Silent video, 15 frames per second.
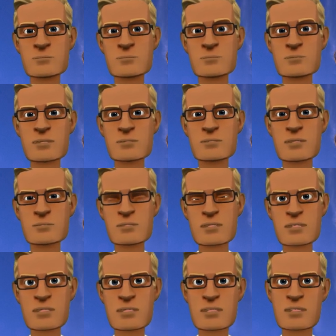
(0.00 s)
Let's
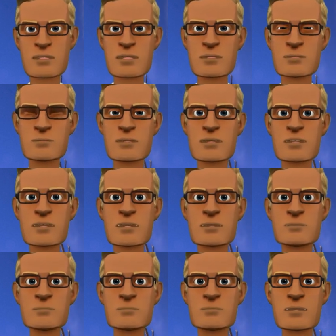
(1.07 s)
consider one last covenant.
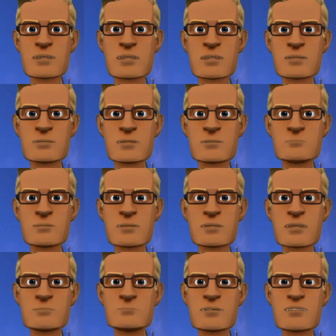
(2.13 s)
And this one
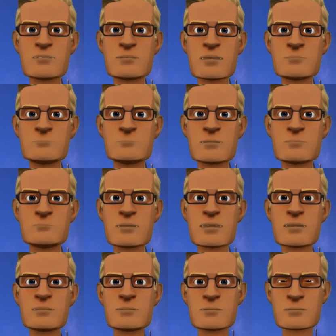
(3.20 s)
is in Psalm
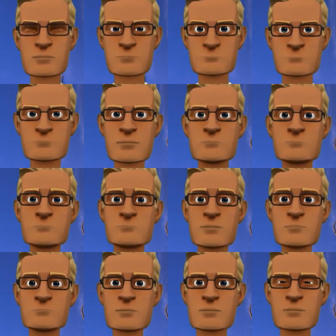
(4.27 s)
89.
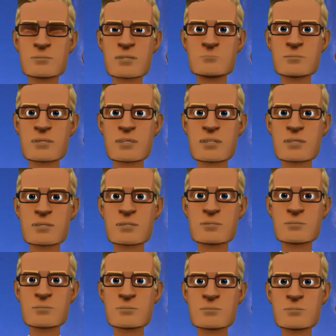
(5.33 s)
Please turn there.
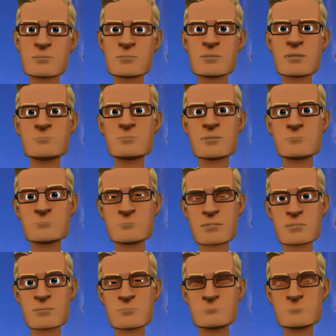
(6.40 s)
Psalm
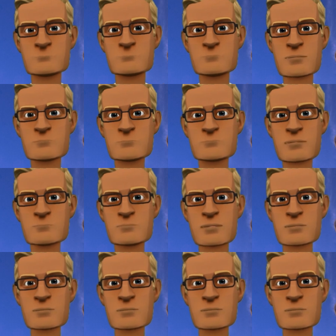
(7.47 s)
89.